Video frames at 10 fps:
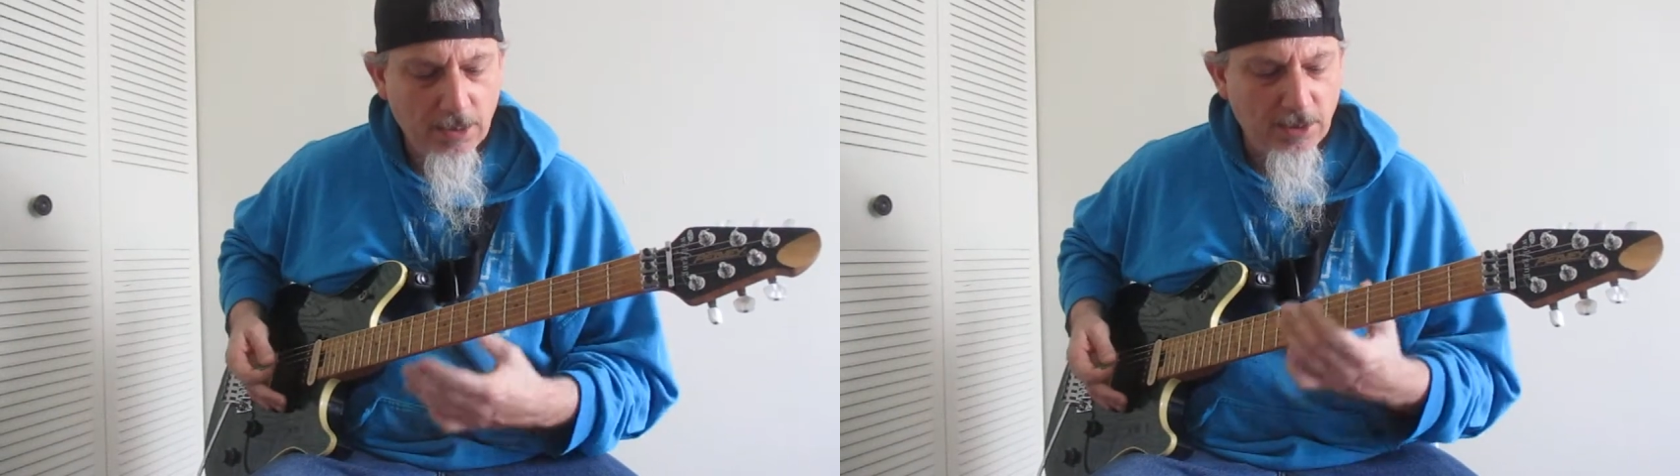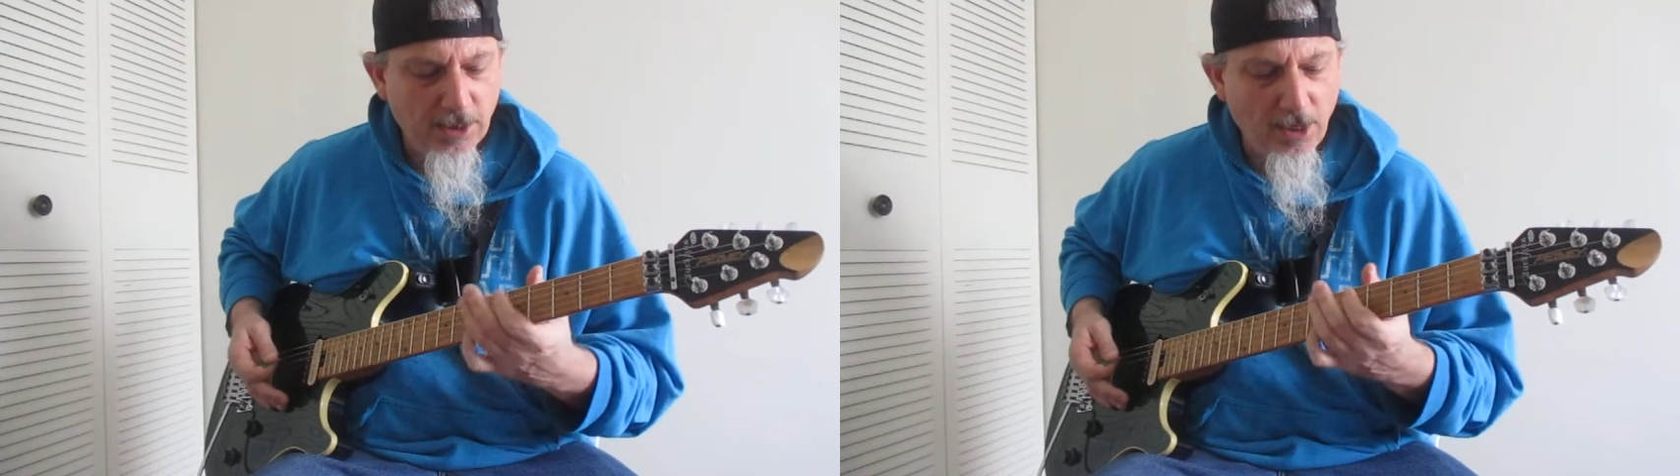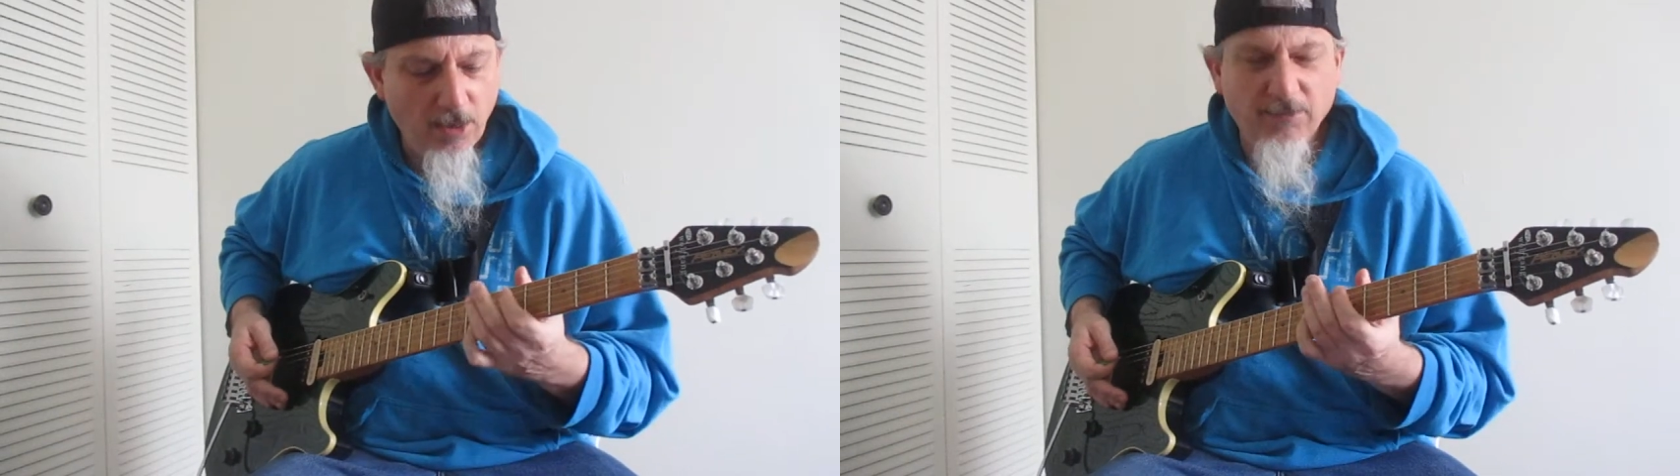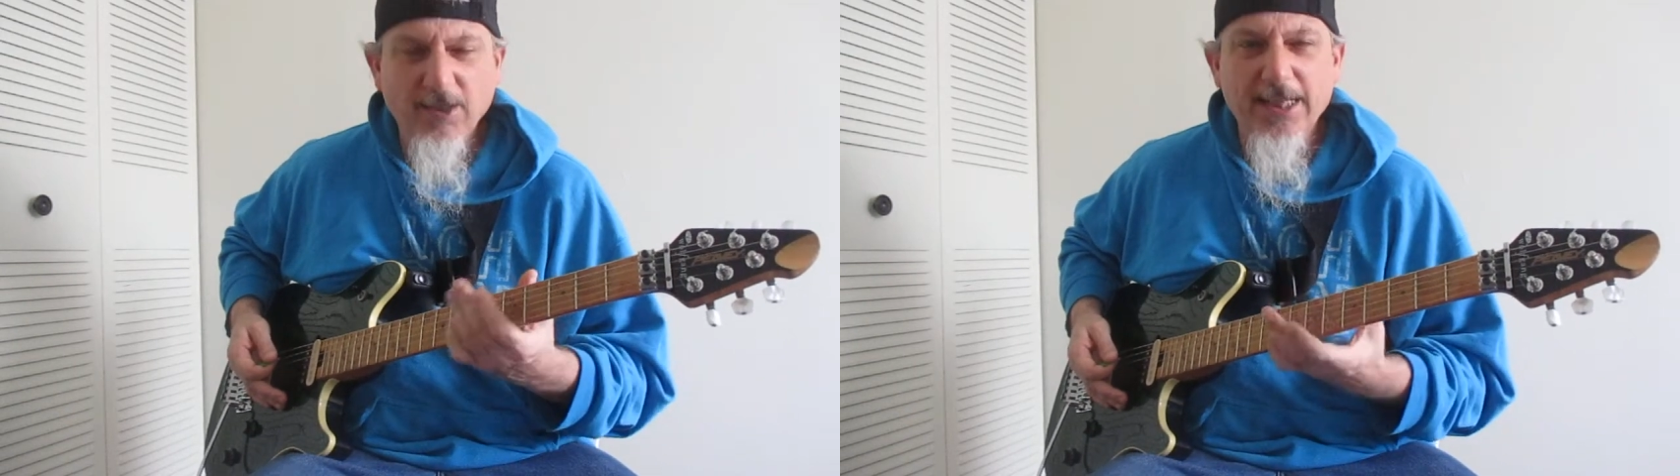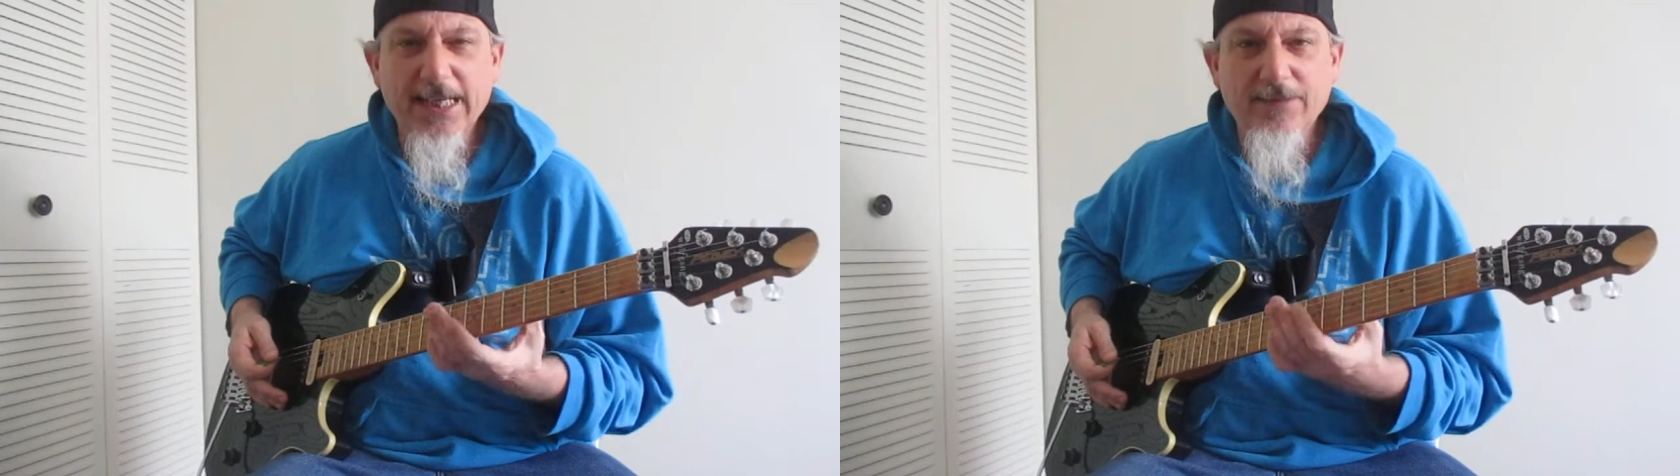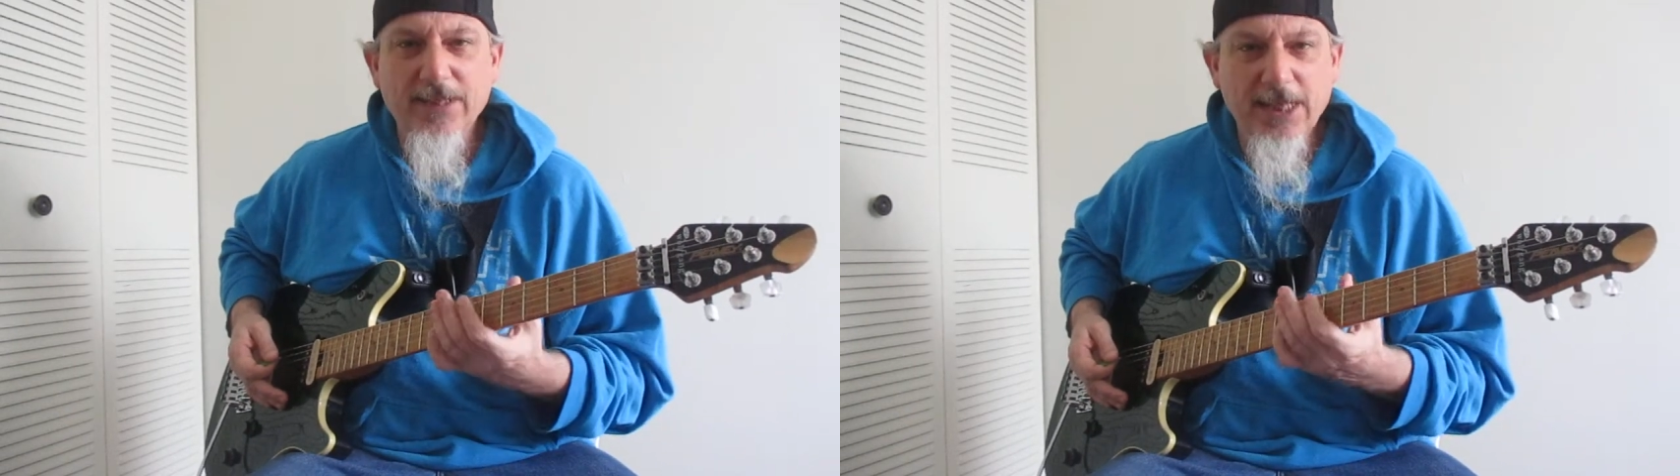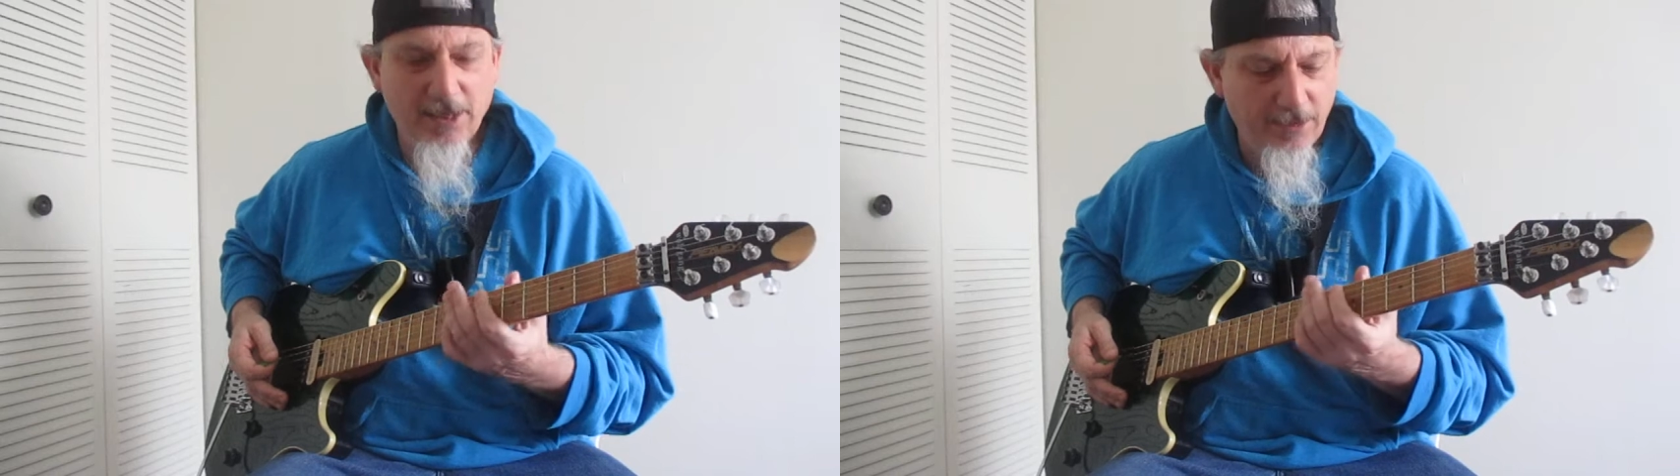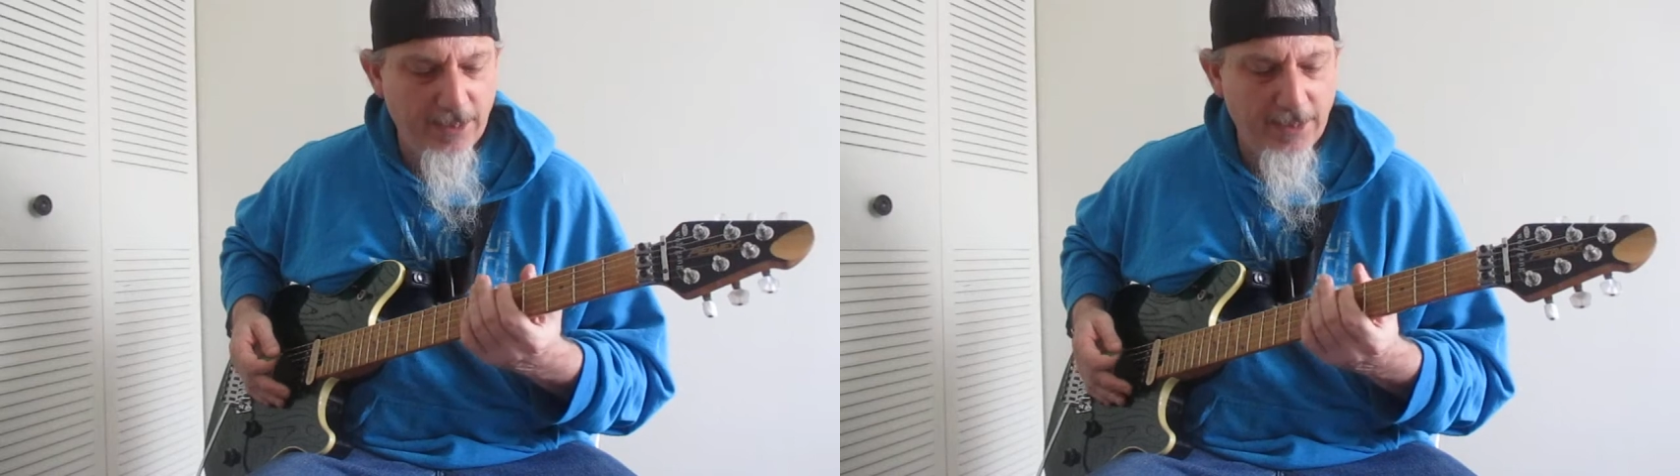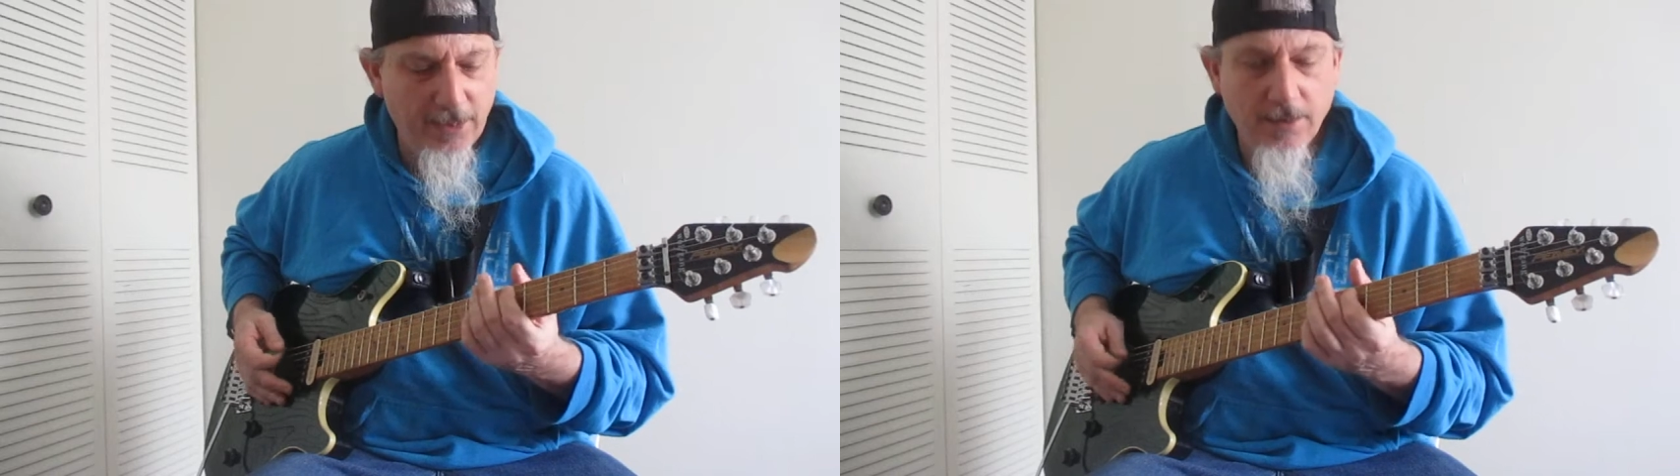so you don't really even hear that